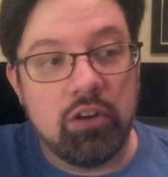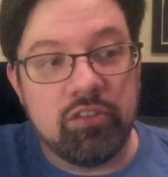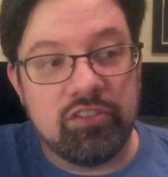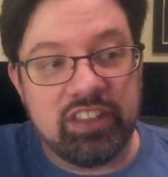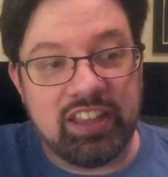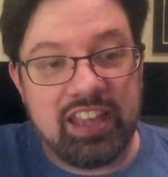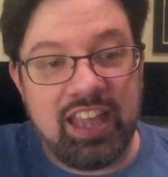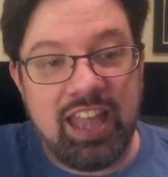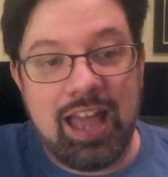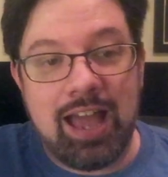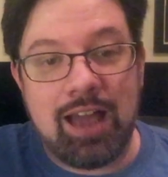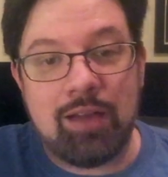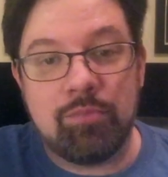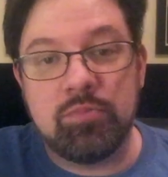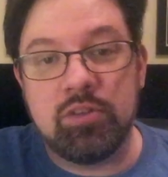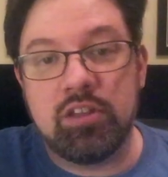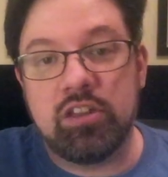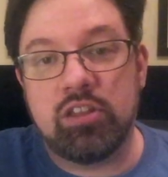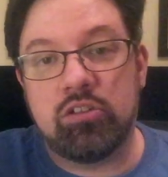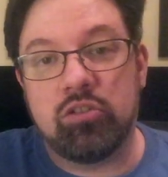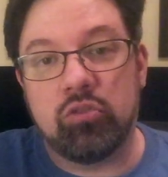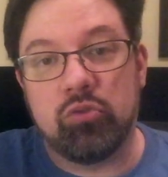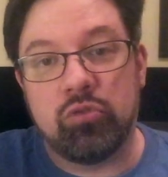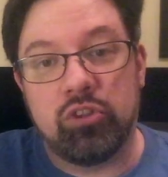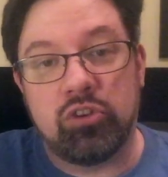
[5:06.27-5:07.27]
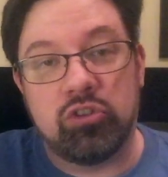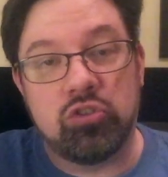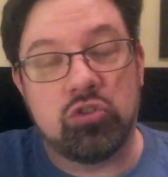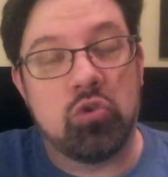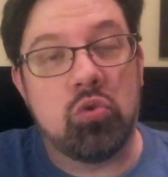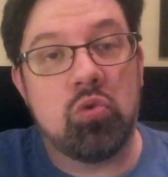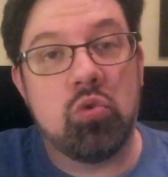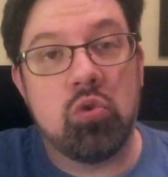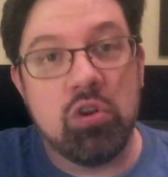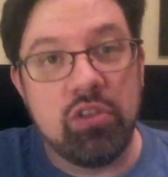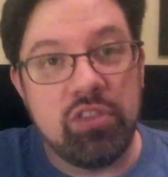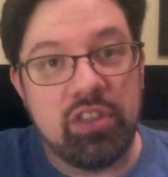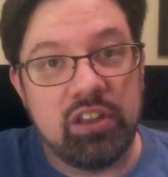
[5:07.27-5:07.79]
of the cabinet or the
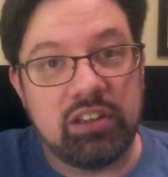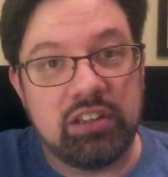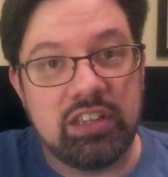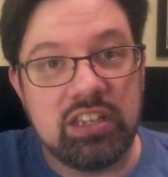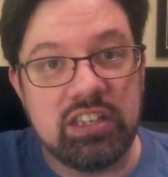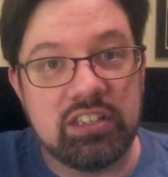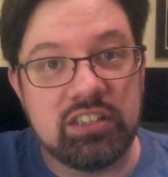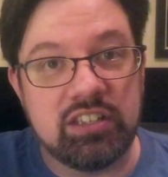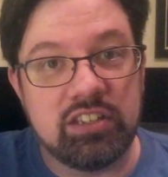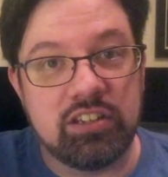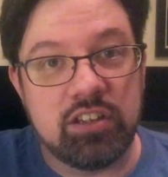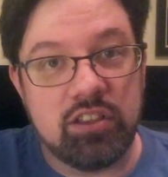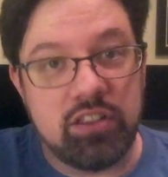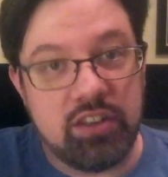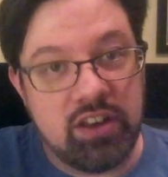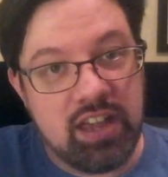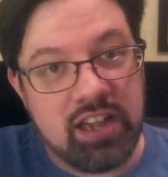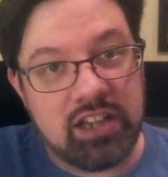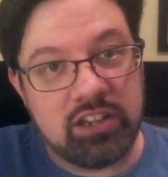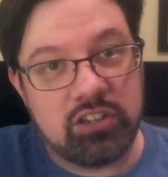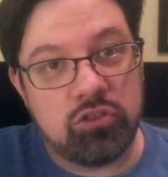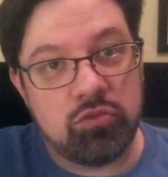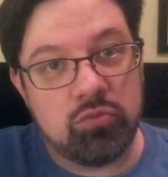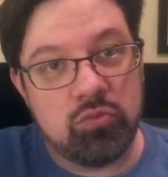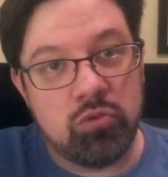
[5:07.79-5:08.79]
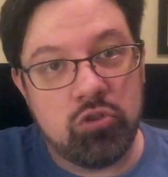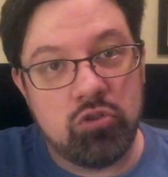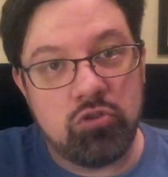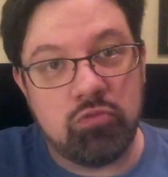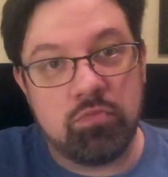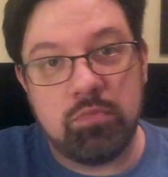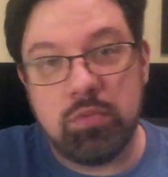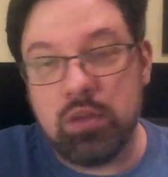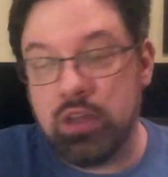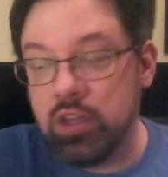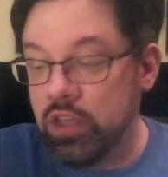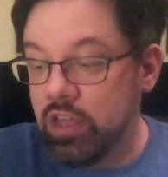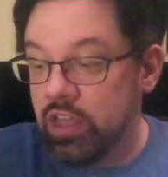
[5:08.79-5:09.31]
door that leads into the next
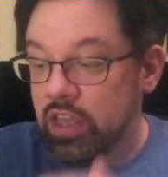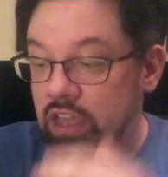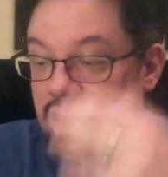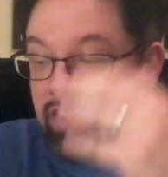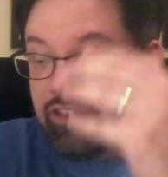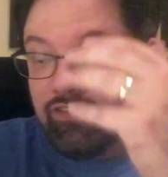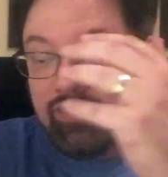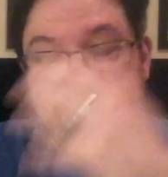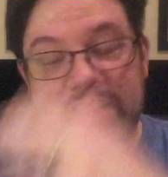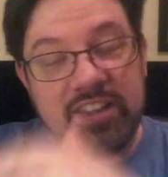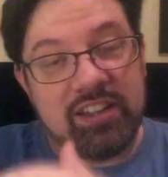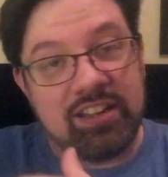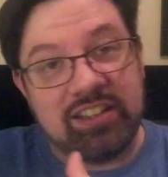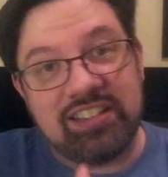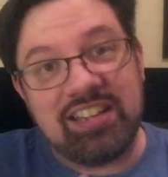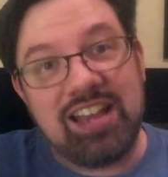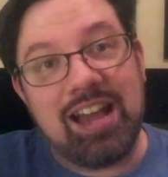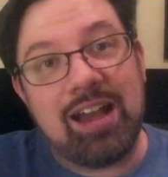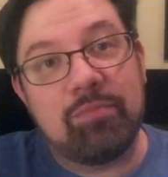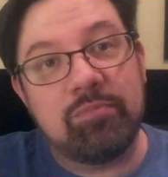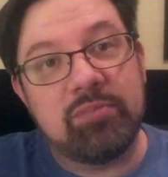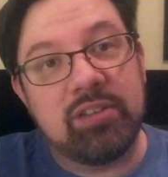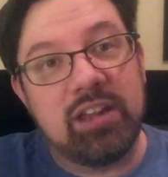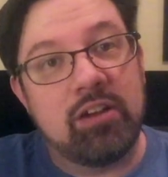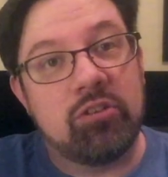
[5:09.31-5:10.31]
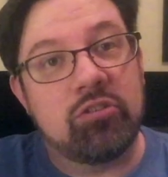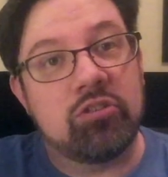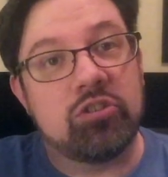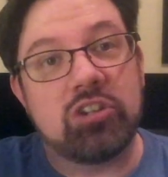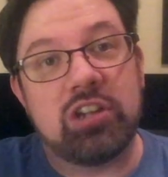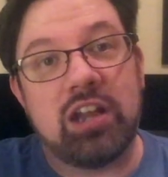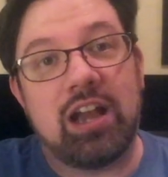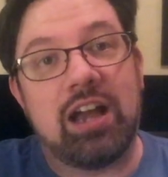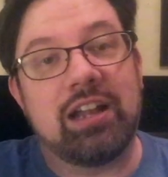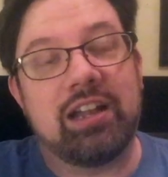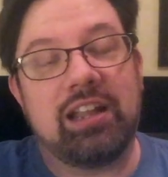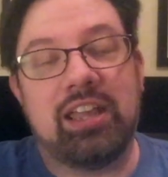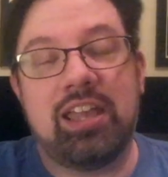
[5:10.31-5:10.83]
room. If I did a top-down
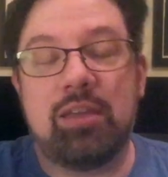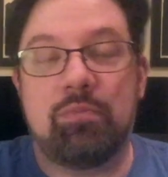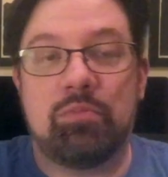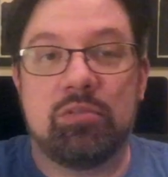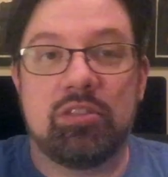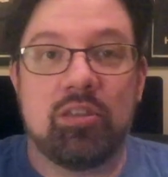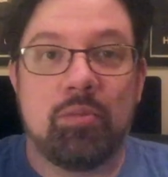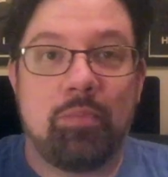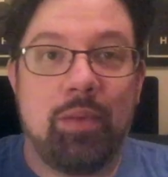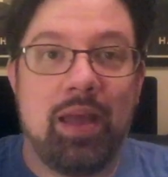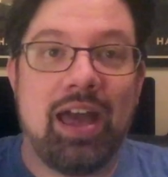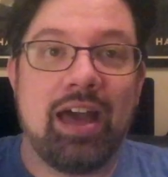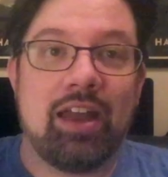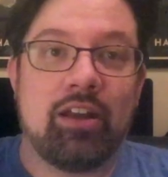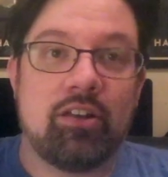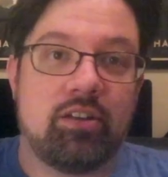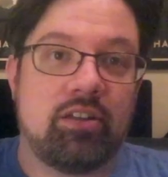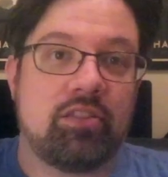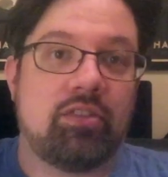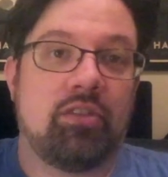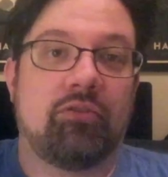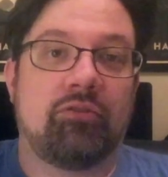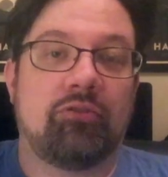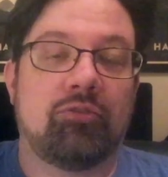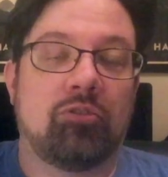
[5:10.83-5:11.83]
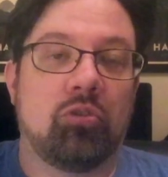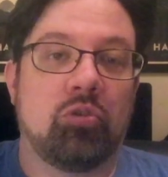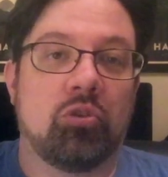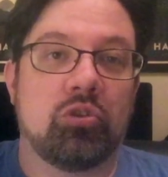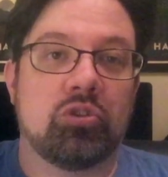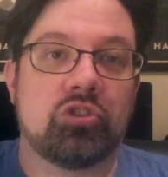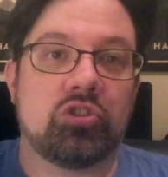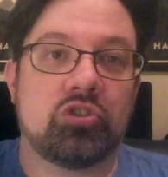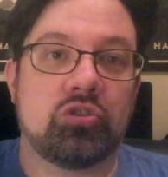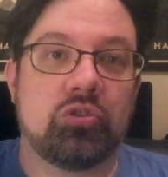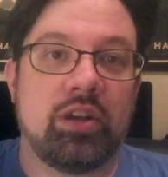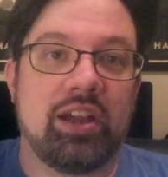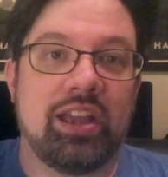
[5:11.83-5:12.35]
shot, keeping the pattern on the floor
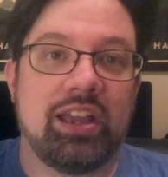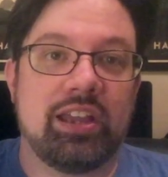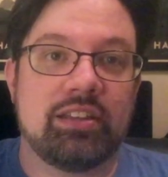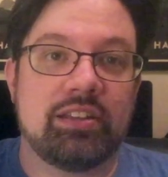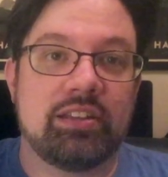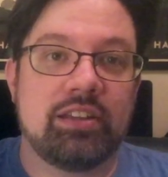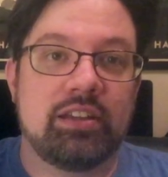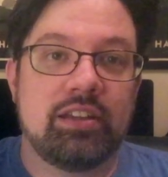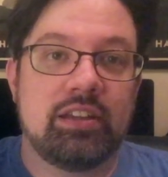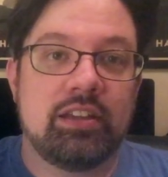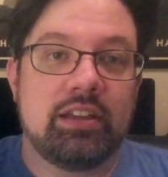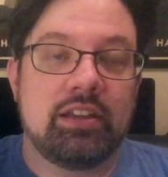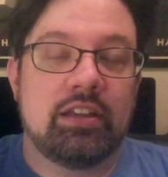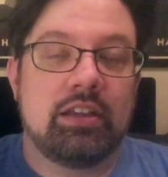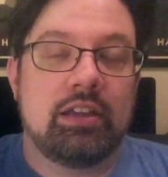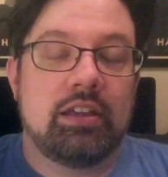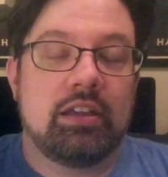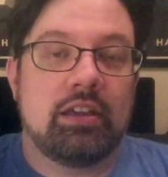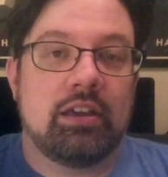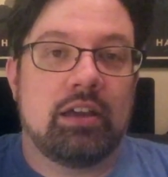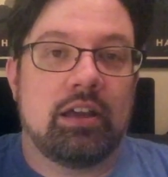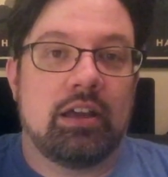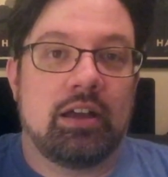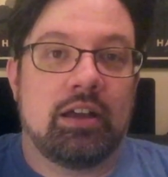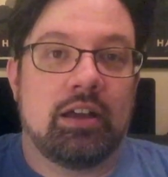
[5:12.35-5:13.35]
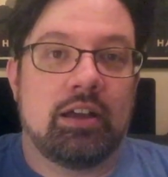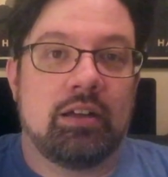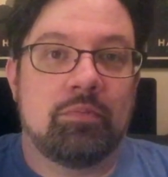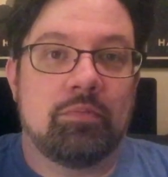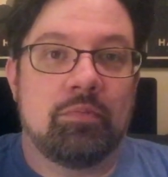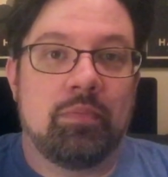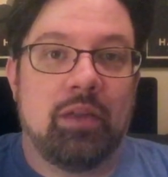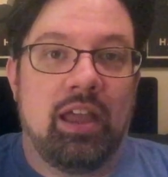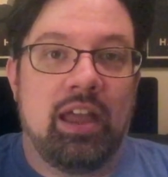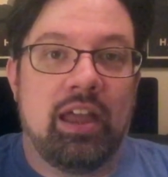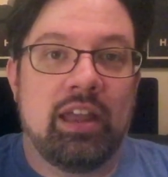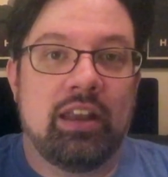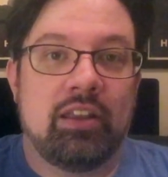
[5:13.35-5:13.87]
straight
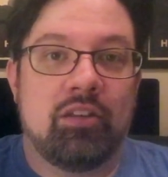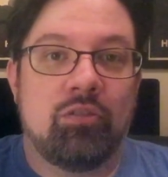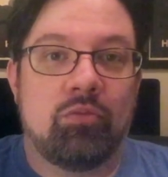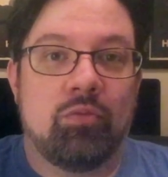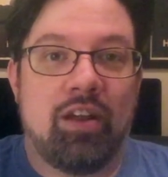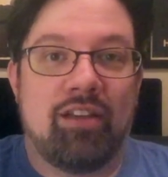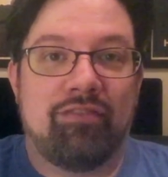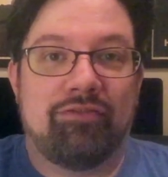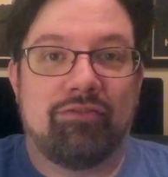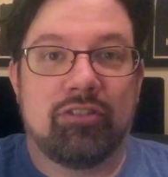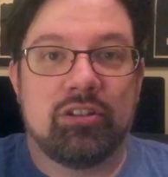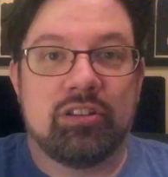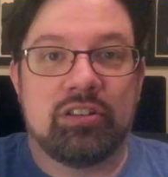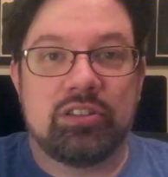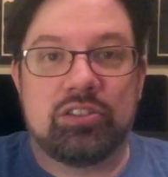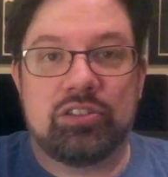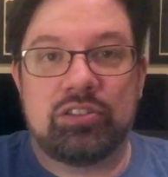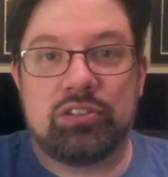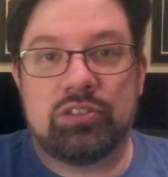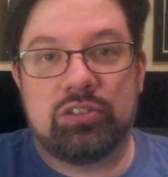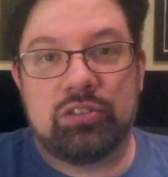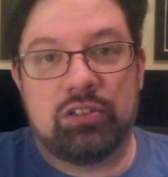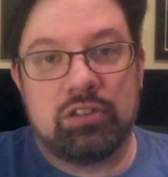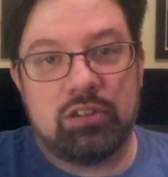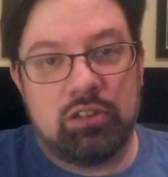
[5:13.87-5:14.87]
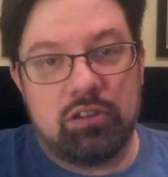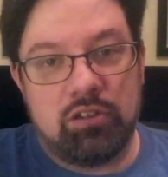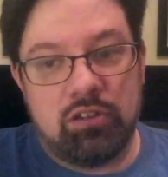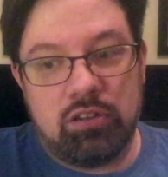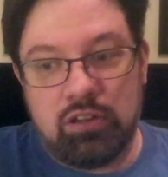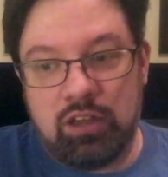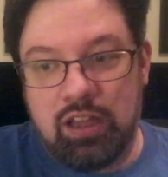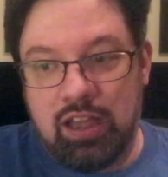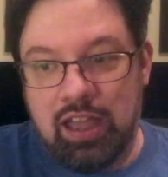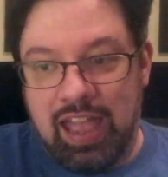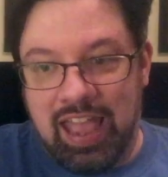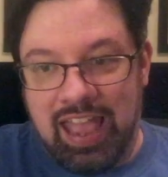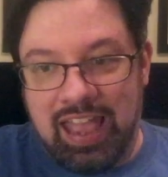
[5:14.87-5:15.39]
and in reference
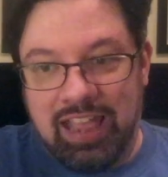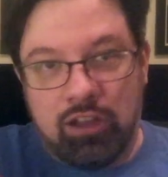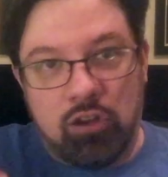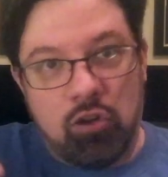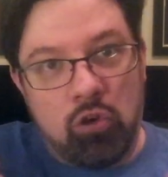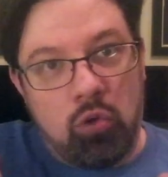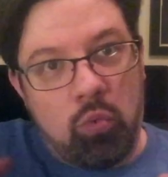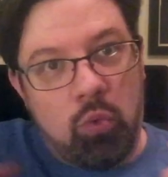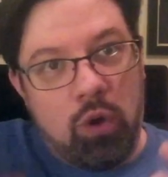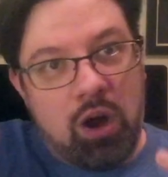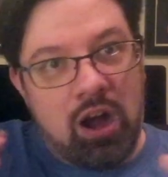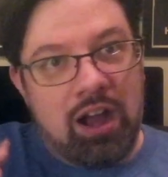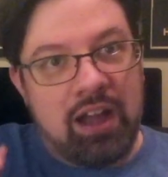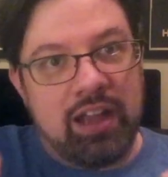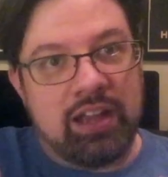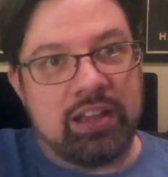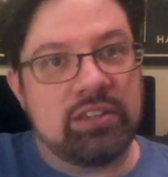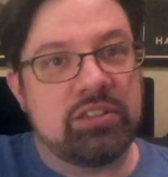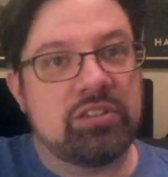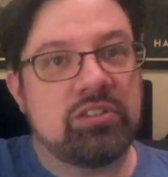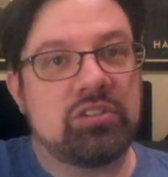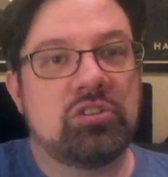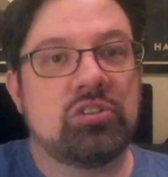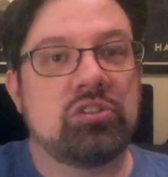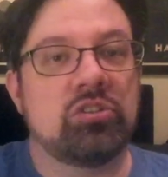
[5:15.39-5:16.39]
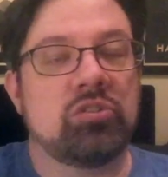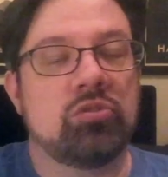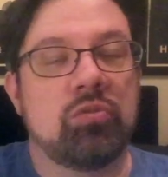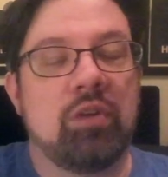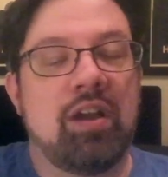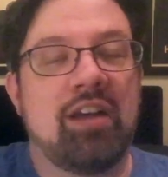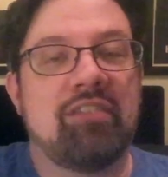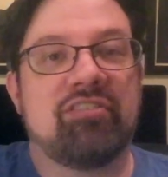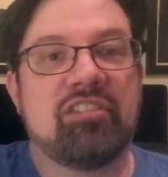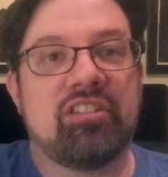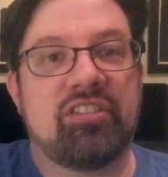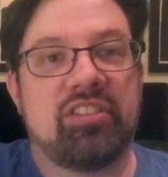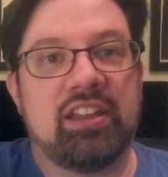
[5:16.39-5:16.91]
angle-wise to
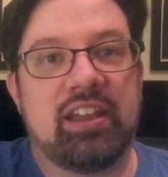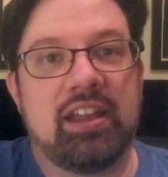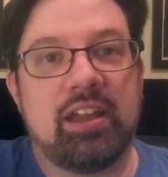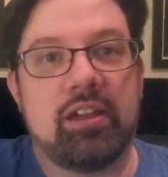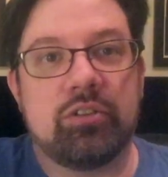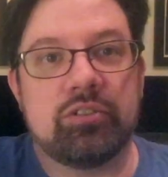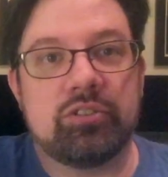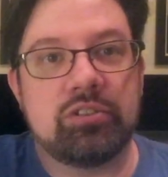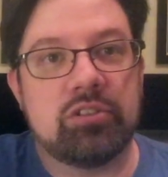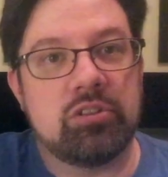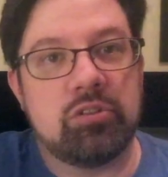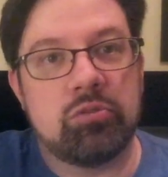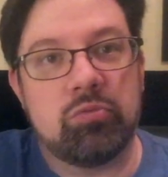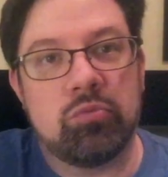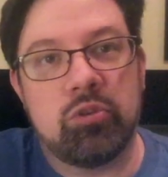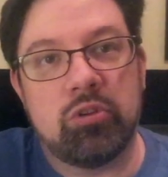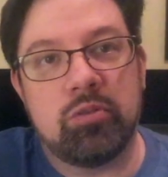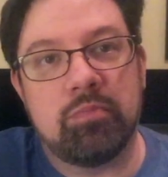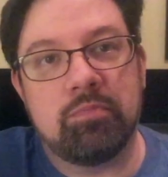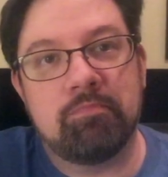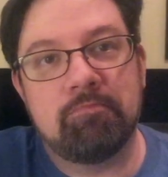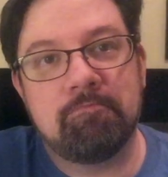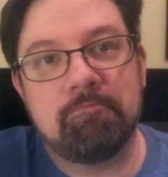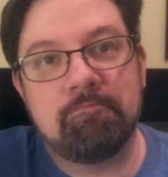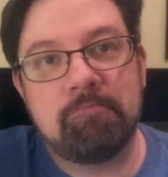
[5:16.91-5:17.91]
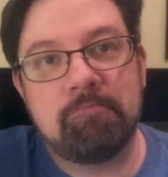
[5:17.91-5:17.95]
everything else in the room.